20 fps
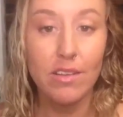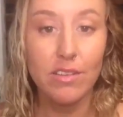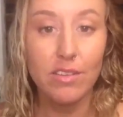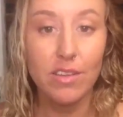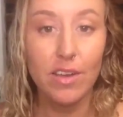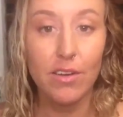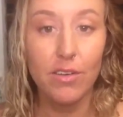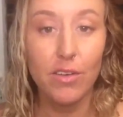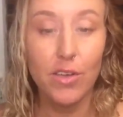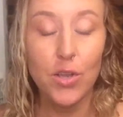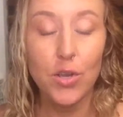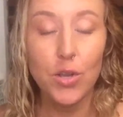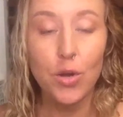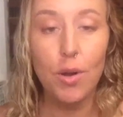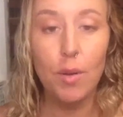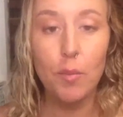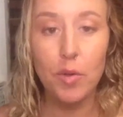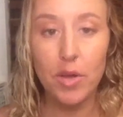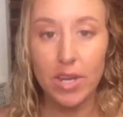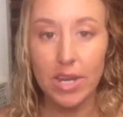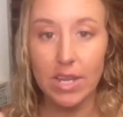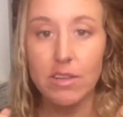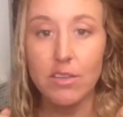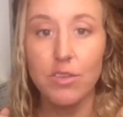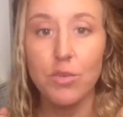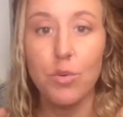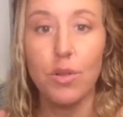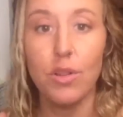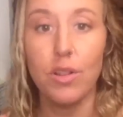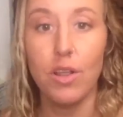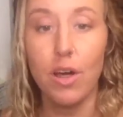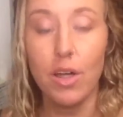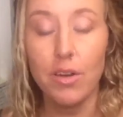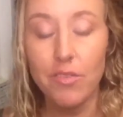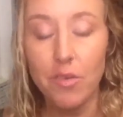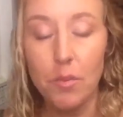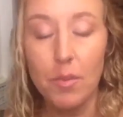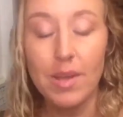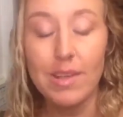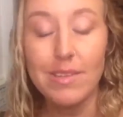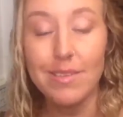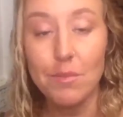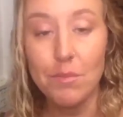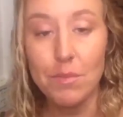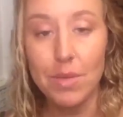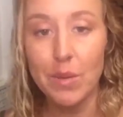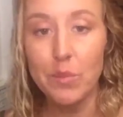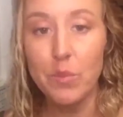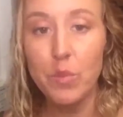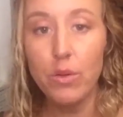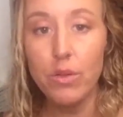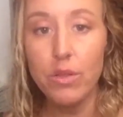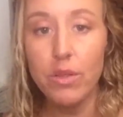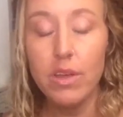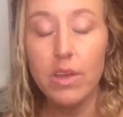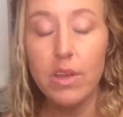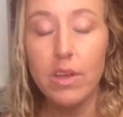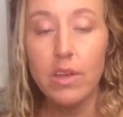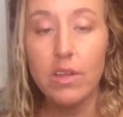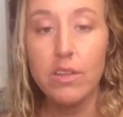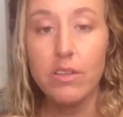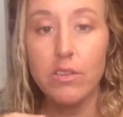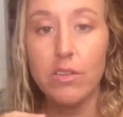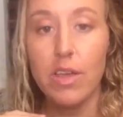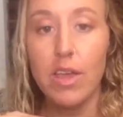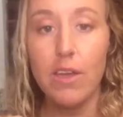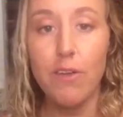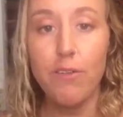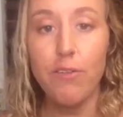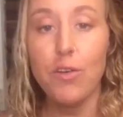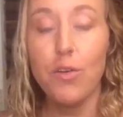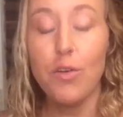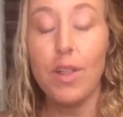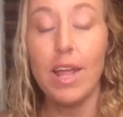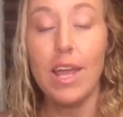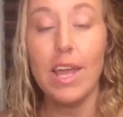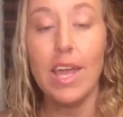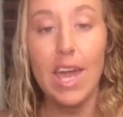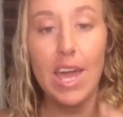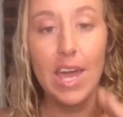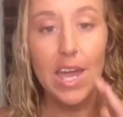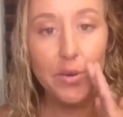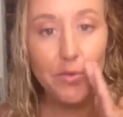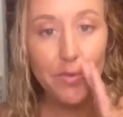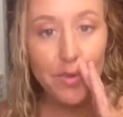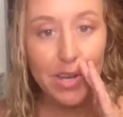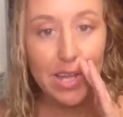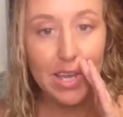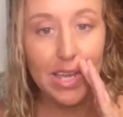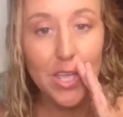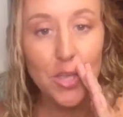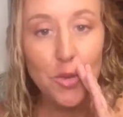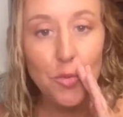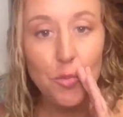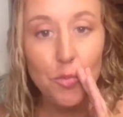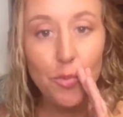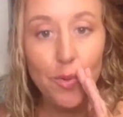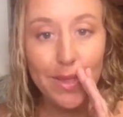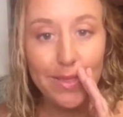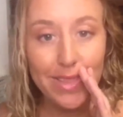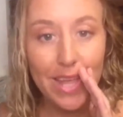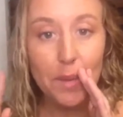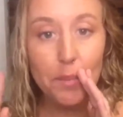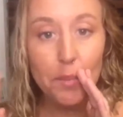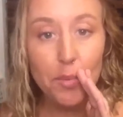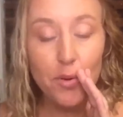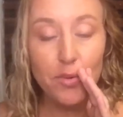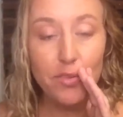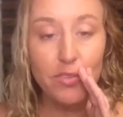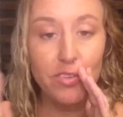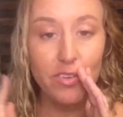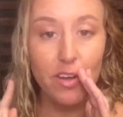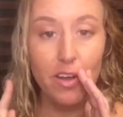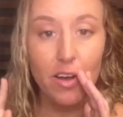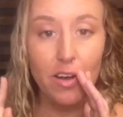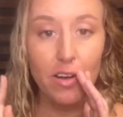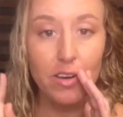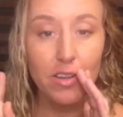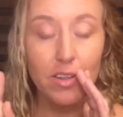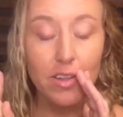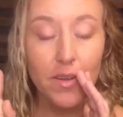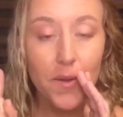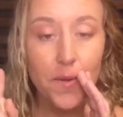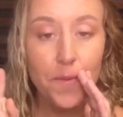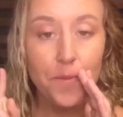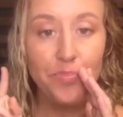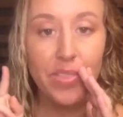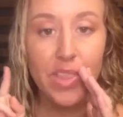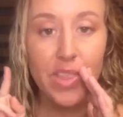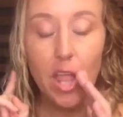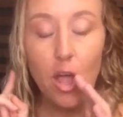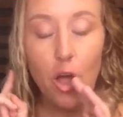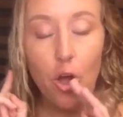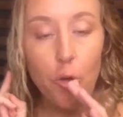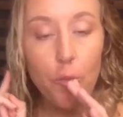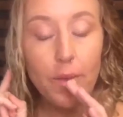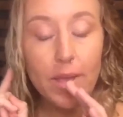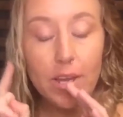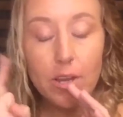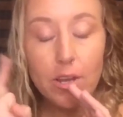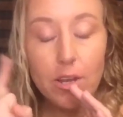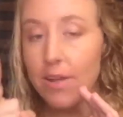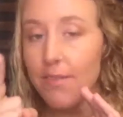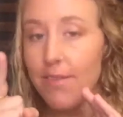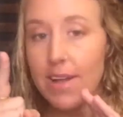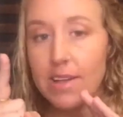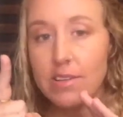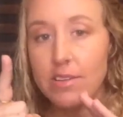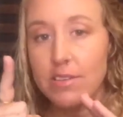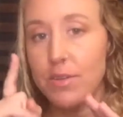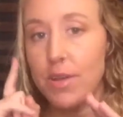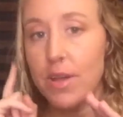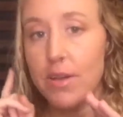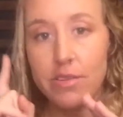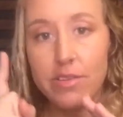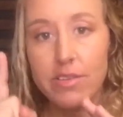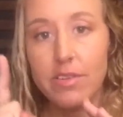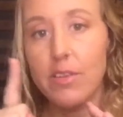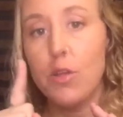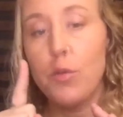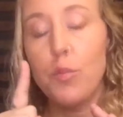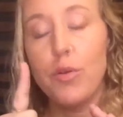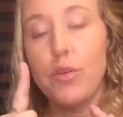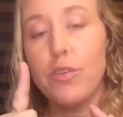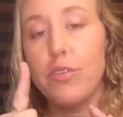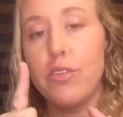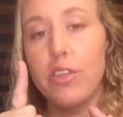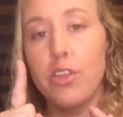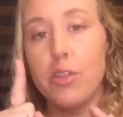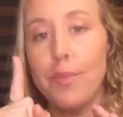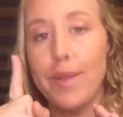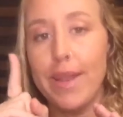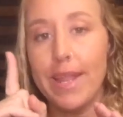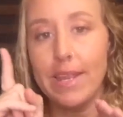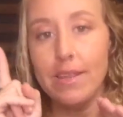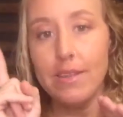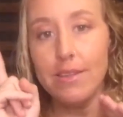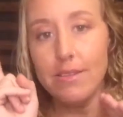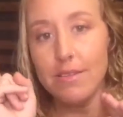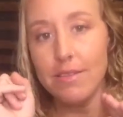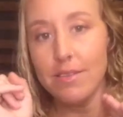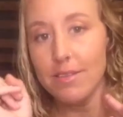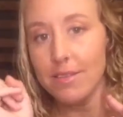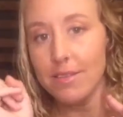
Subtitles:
So, you know, I'm connected to a lot of amazing people. So if you're like, hey, Ronja, can you bring that person on? Now, I may not have access to every single person on the planet.